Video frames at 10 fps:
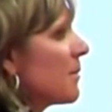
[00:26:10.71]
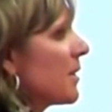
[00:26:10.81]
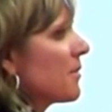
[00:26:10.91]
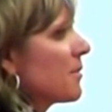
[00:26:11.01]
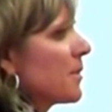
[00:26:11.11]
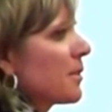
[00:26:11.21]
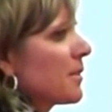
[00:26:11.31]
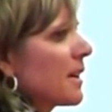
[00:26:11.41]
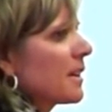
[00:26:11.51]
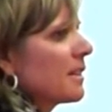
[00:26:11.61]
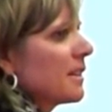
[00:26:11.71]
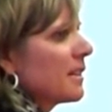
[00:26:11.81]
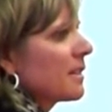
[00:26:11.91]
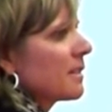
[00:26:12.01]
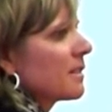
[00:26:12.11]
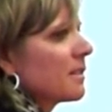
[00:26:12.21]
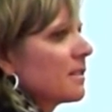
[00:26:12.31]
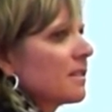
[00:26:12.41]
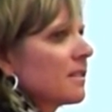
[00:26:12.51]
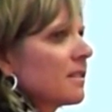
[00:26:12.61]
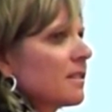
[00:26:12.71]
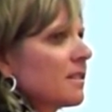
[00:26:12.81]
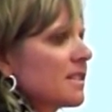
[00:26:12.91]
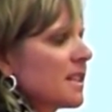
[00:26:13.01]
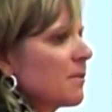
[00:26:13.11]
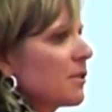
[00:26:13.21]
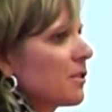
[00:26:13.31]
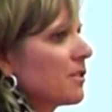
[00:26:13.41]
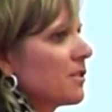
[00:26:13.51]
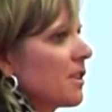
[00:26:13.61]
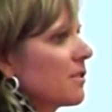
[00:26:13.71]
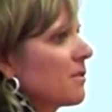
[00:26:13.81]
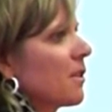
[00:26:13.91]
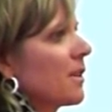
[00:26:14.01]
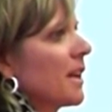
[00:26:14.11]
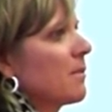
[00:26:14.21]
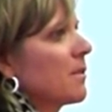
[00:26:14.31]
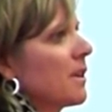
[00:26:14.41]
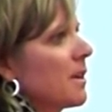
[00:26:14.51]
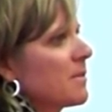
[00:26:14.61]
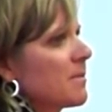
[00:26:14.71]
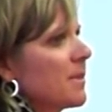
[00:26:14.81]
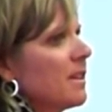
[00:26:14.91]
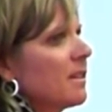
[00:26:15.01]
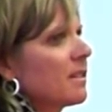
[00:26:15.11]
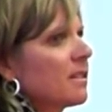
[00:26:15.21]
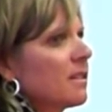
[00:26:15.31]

anybody familiar with that clinic? Has anyone heard Dr. Ron Abraham speak?